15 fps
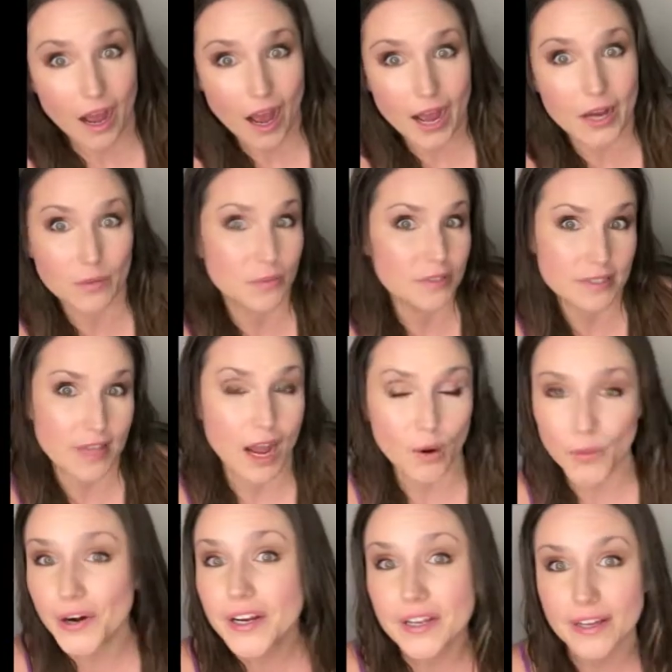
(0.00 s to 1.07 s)
I was not
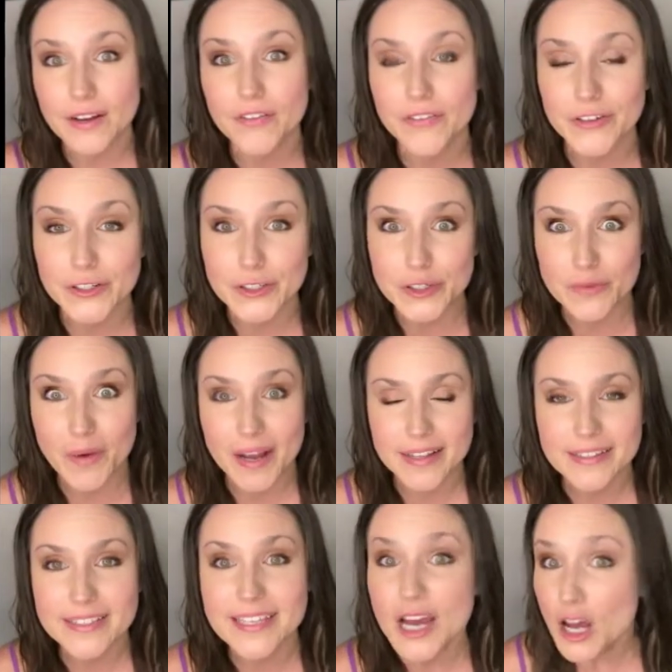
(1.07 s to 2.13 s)
working for 2
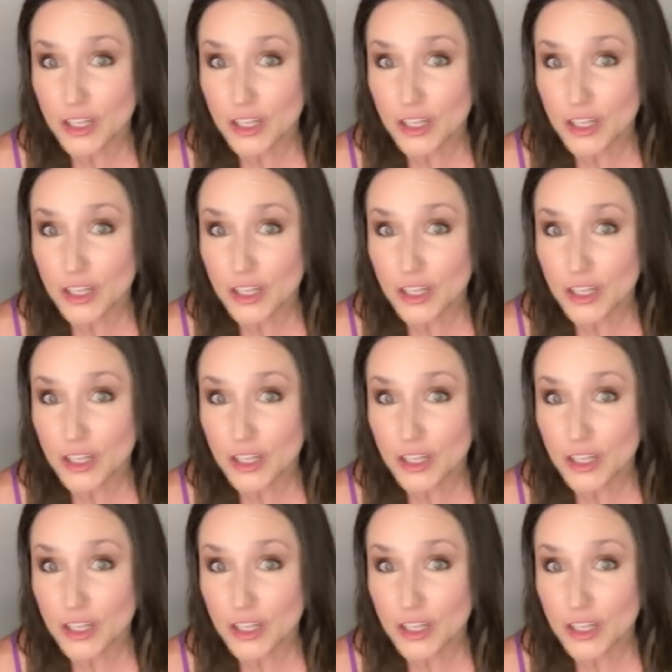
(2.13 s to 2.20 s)
months.